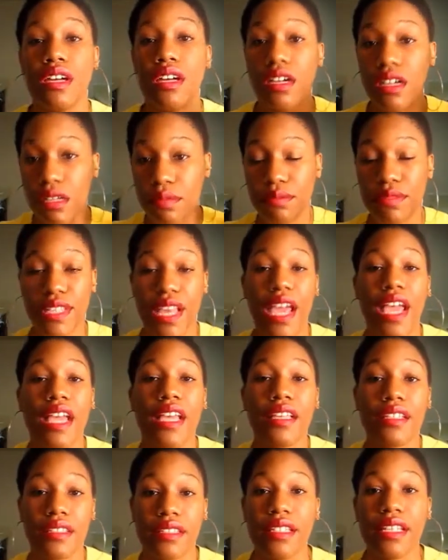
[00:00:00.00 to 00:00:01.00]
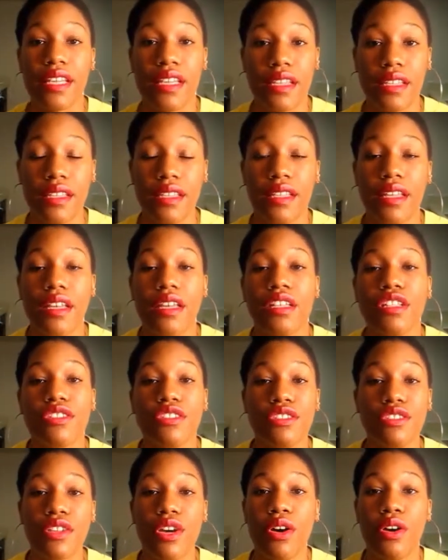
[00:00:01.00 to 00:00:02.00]
obtain length.
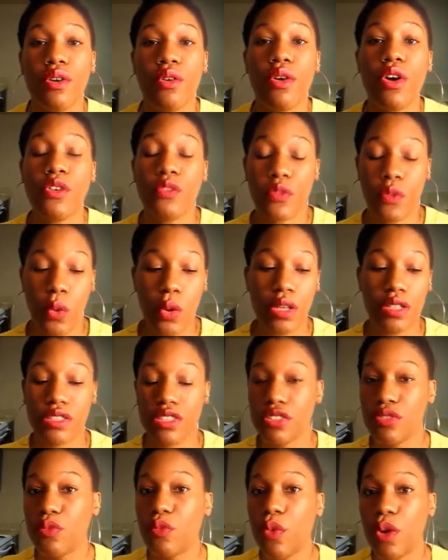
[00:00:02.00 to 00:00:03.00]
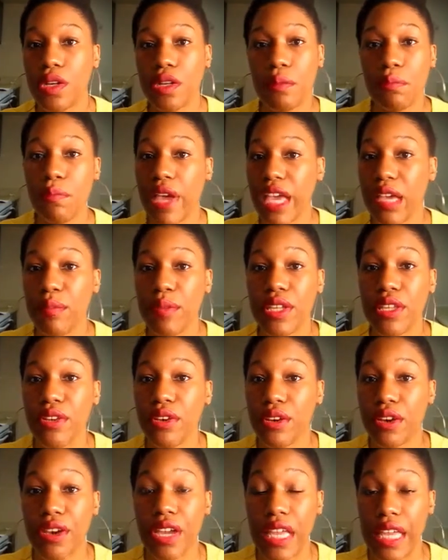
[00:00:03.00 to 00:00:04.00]
So of course you want to baby
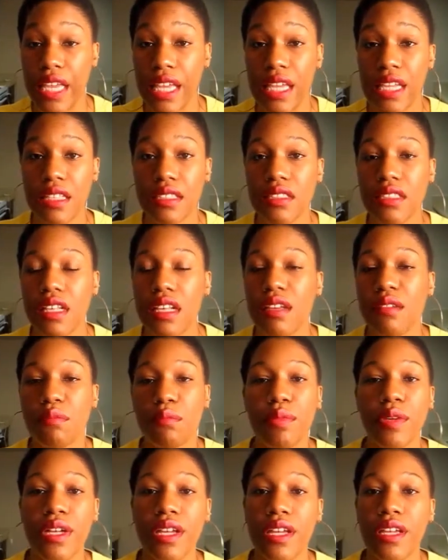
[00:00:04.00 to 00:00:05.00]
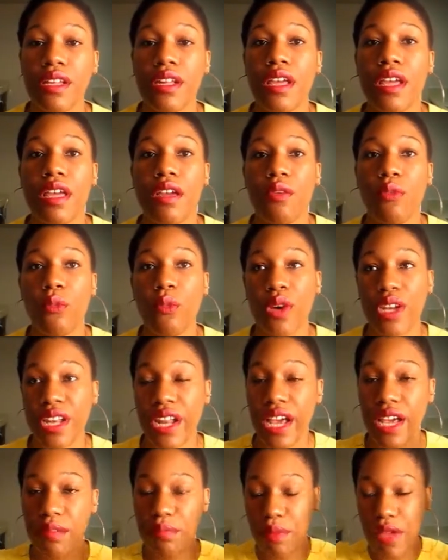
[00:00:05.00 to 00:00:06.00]
your ends, but when
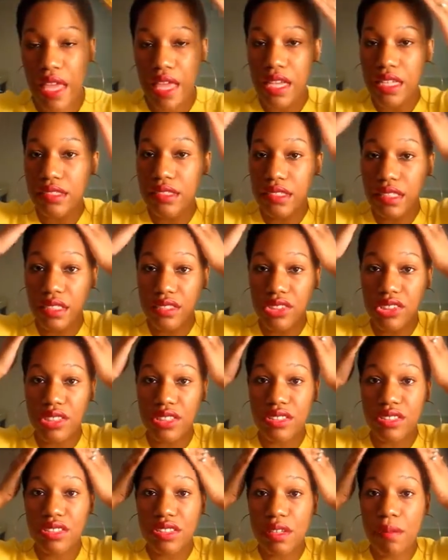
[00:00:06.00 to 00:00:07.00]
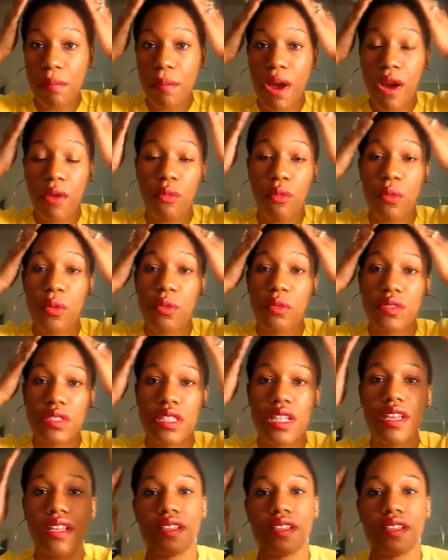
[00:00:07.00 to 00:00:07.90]
I pay attention to my roots,